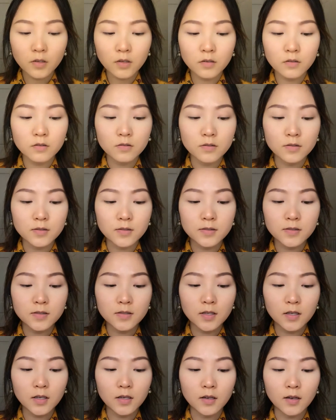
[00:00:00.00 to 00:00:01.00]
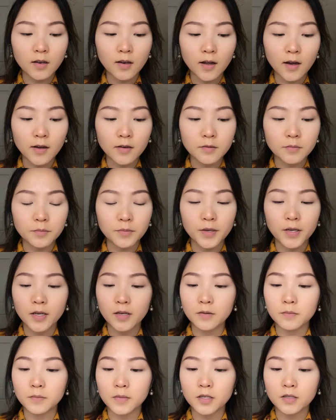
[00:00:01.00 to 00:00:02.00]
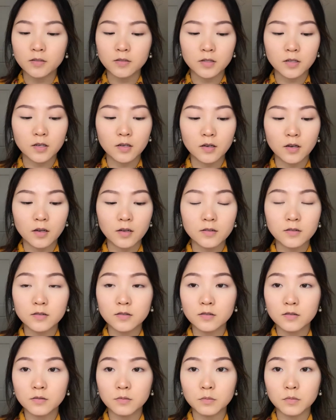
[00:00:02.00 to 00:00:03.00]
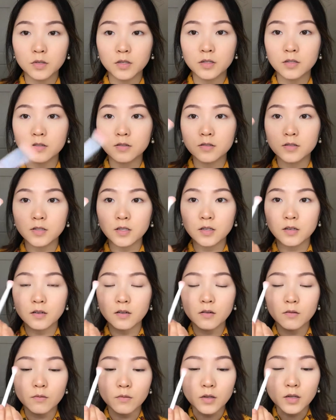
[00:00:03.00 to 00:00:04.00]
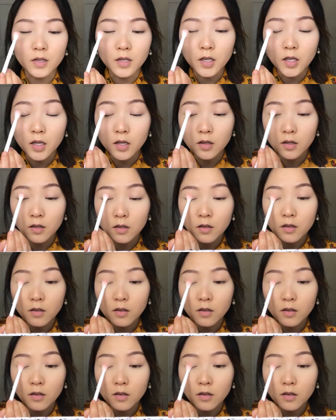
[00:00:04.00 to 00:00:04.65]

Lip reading: didn't see a lot of pigment in this. I'm gonna dig it really in.